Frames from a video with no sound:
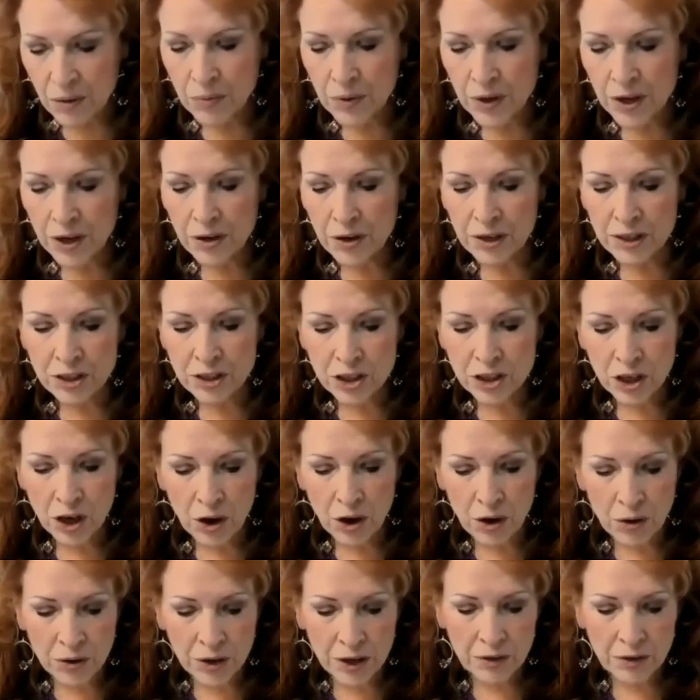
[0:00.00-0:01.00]
we are
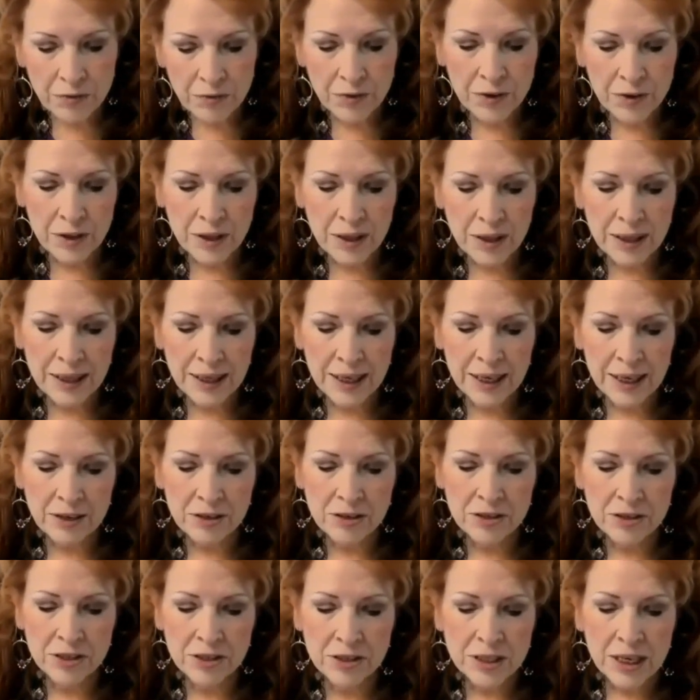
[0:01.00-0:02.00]
atoning for the
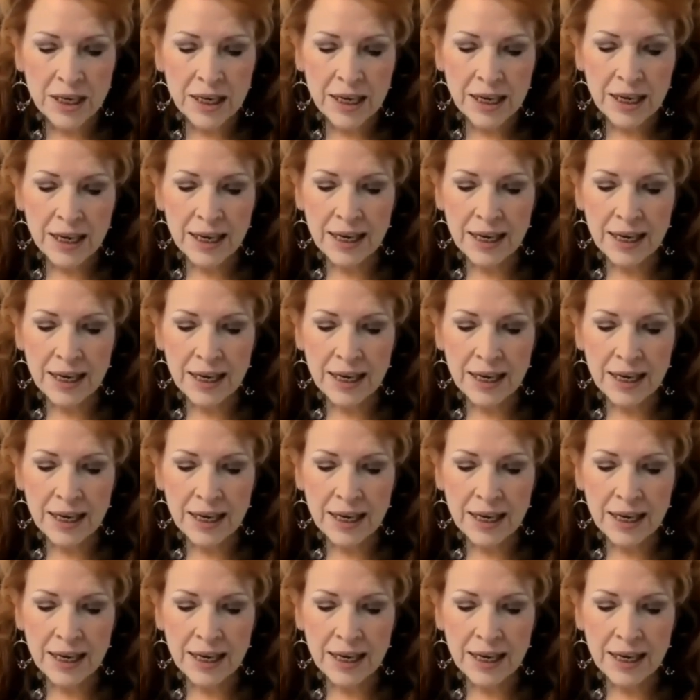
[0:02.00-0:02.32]
leaders